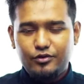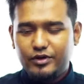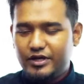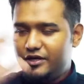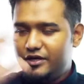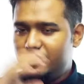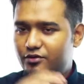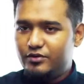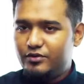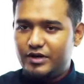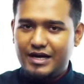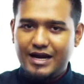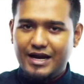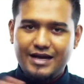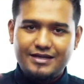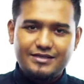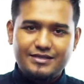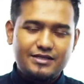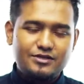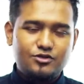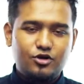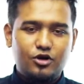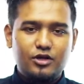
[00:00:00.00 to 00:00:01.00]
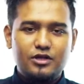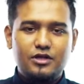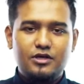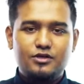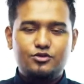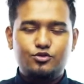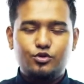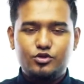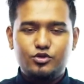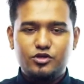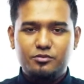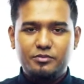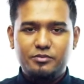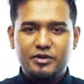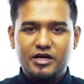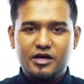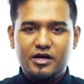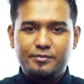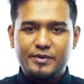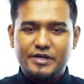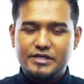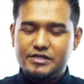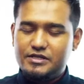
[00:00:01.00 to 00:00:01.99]
You can access all the social media
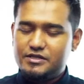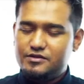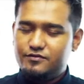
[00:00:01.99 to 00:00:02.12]
pages.